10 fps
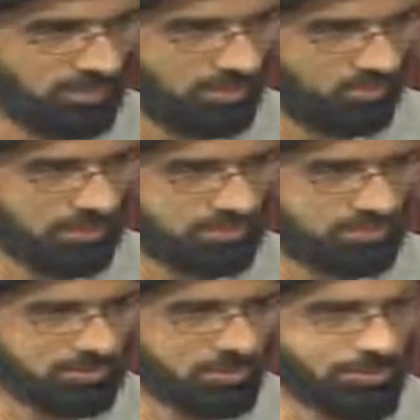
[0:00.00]
He
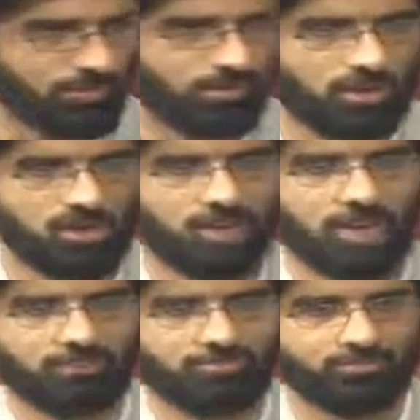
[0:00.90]
was a member
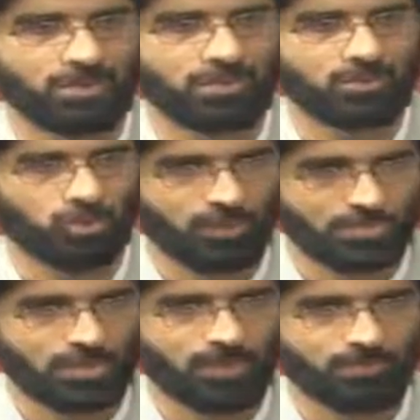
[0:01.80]
of Bani
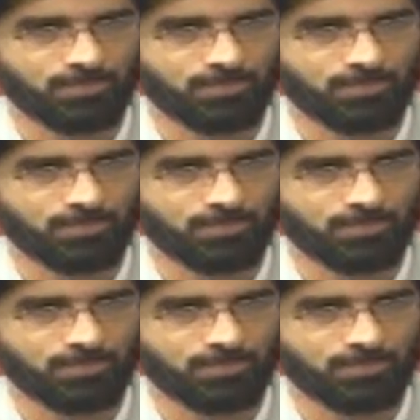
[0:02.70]
Umayyah.